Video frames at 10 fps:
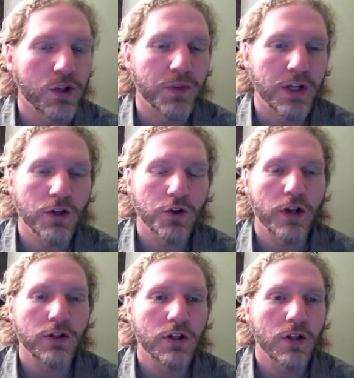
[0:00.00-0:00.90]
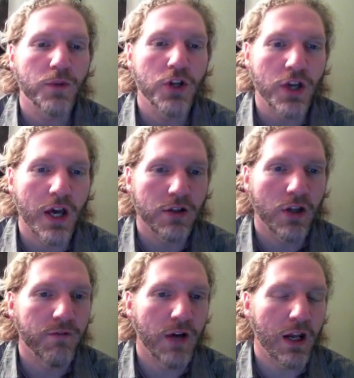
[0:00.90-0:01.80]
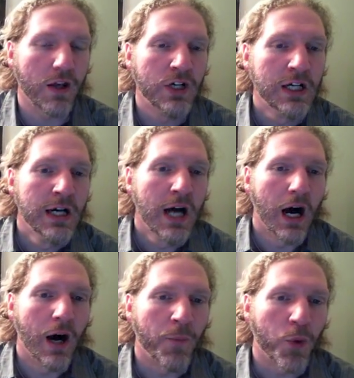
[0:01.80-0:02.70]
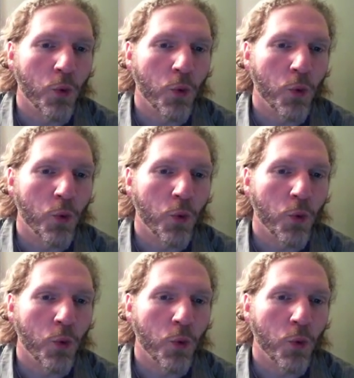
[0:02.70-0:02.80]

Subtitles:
something interesting, something you got stuff out of.